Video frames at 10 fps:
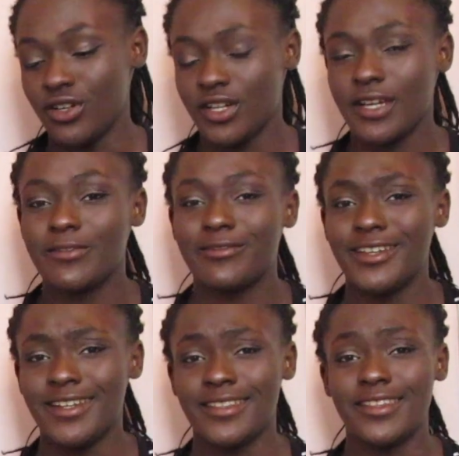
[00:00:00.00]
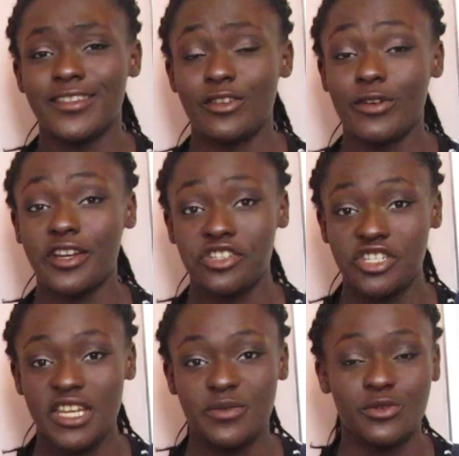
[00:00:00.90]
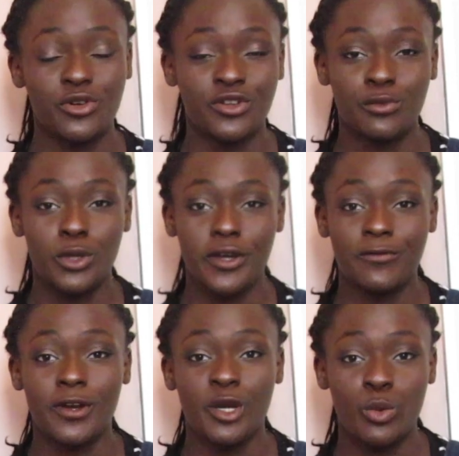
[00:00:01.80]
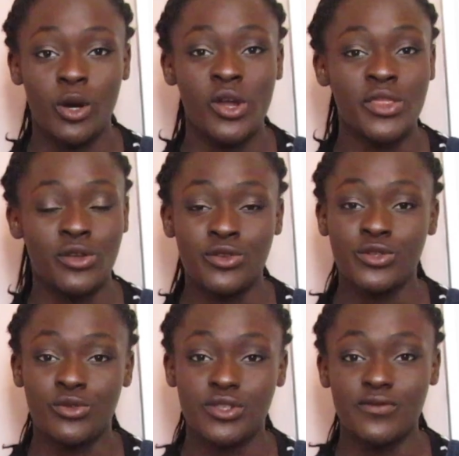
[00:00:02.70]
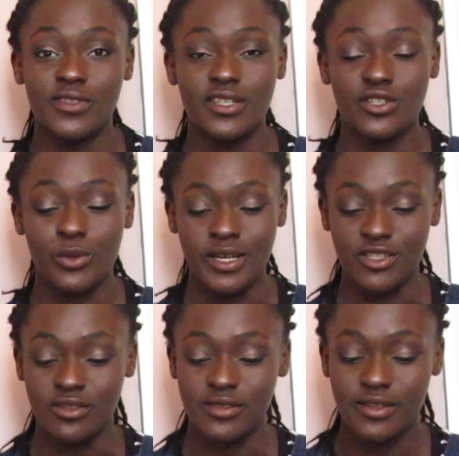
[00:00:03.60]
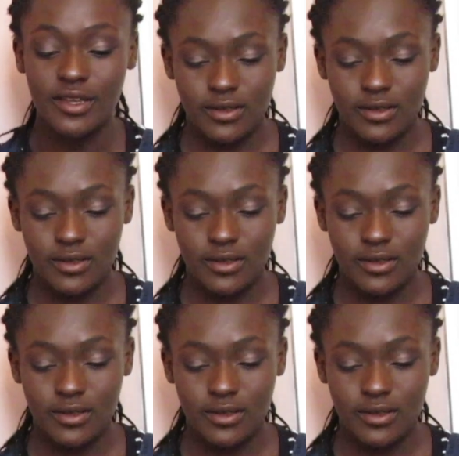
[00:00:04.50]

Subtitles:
and I have a feeling that the correction tape's not going to work very well in those sorts of situations.